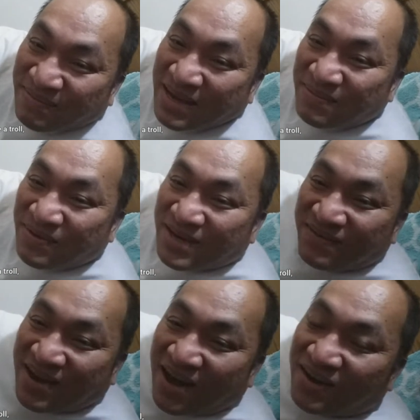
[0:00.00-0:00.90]
People
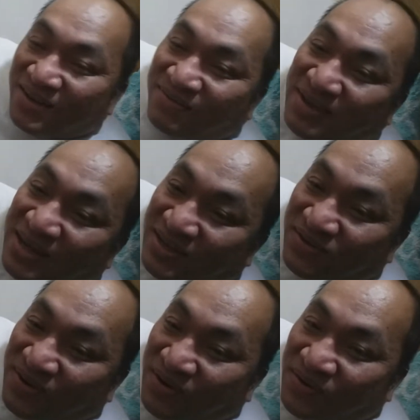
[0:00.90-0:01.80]
keep calling me a
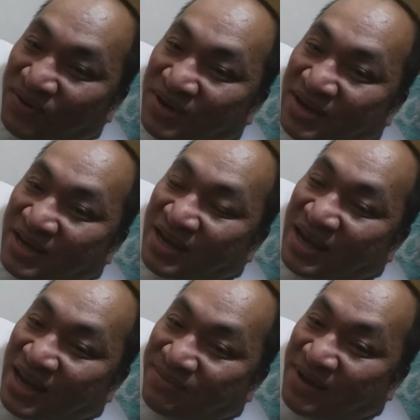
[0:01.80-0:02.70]
troll.
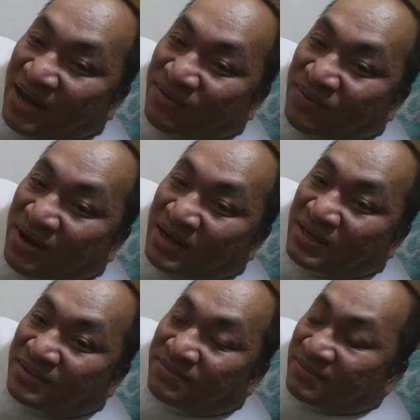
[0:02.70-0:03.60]
Am I one?